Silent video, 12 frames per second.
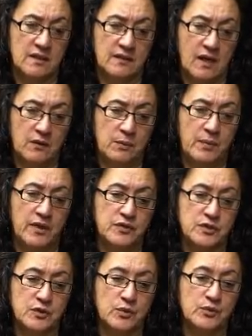They were both
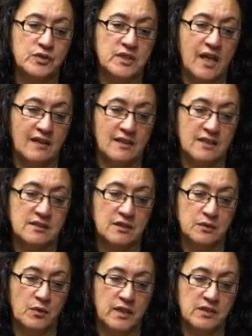staunch Catholics,
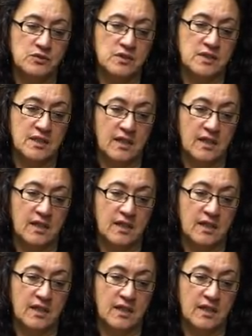quite interesting,